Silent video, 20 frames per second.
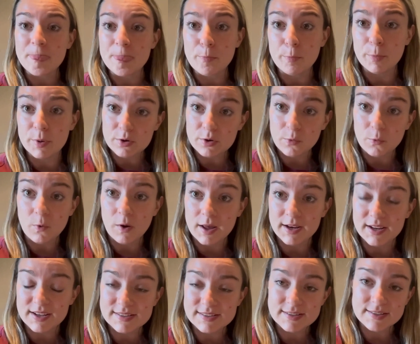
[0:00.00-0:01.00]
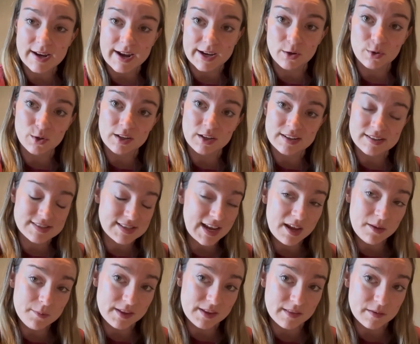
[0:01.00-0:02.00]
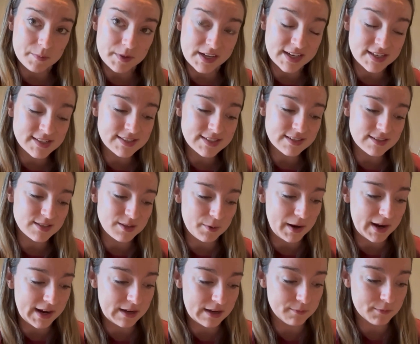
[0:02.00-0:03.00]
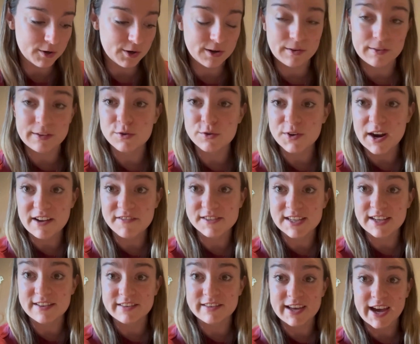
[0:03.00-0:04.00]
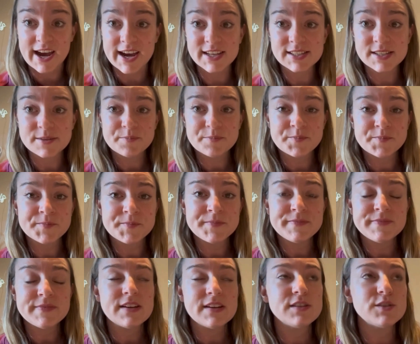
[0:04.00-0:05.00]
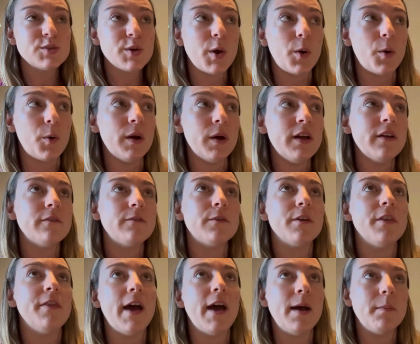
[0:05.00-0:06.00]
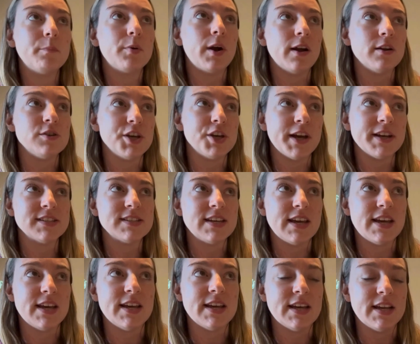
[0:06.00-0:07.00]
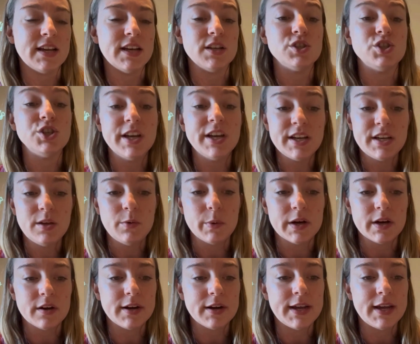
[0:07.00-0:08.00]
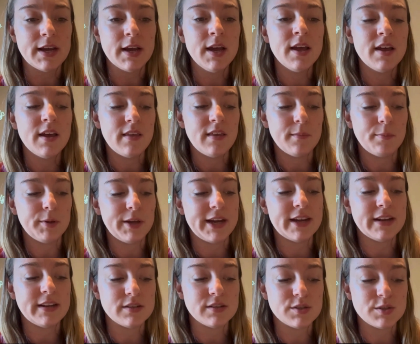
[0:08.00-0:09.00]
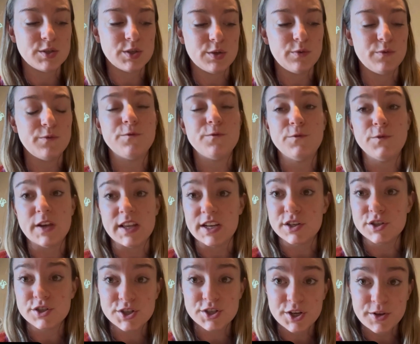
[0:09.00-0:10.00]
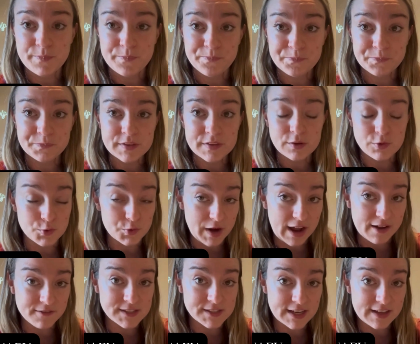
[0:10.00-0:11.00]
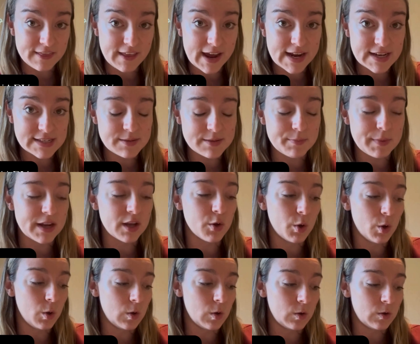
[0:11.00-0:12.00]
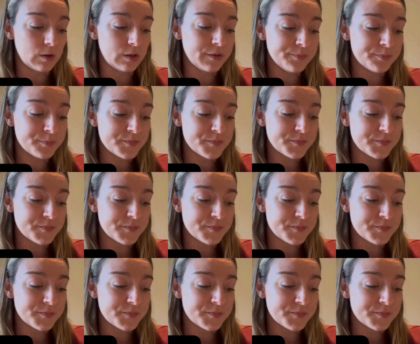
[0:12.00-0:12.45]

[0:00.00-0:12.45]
Book 1 is titled Taming the Beast. So I am currently drafting that. So for that project in January, the plan is to finish drafting that. My goal